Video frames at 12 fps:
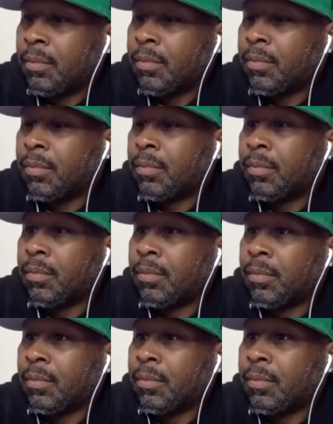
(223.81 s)

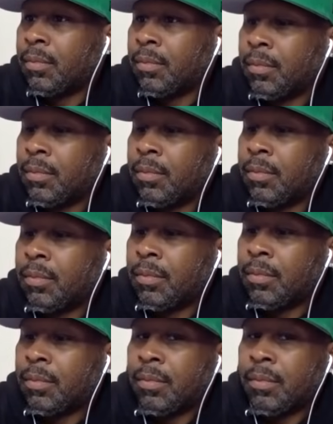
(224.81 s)

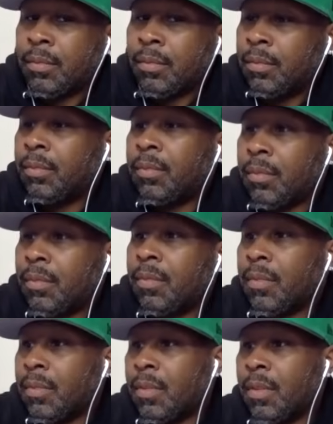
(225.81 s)

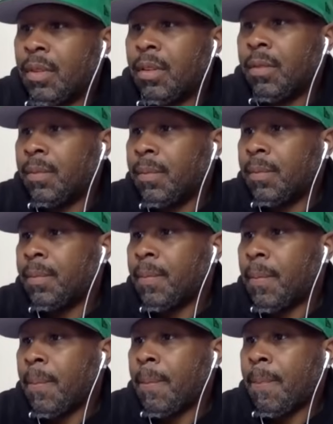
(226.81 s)

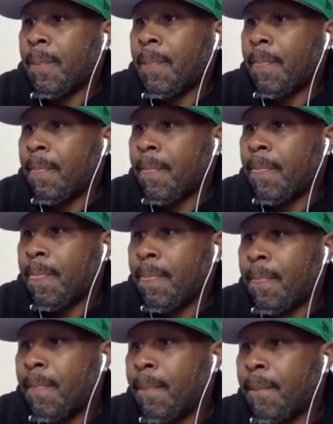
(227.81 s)

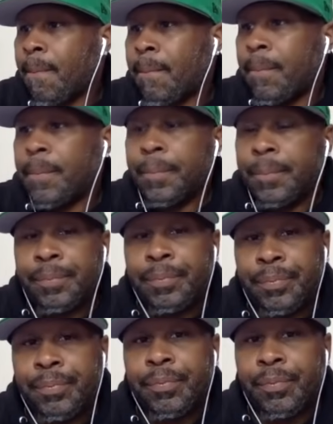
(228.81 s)

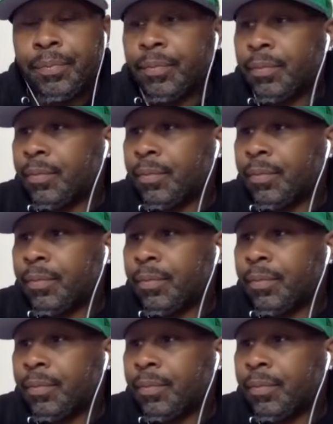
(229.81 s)
This person isn't speaking.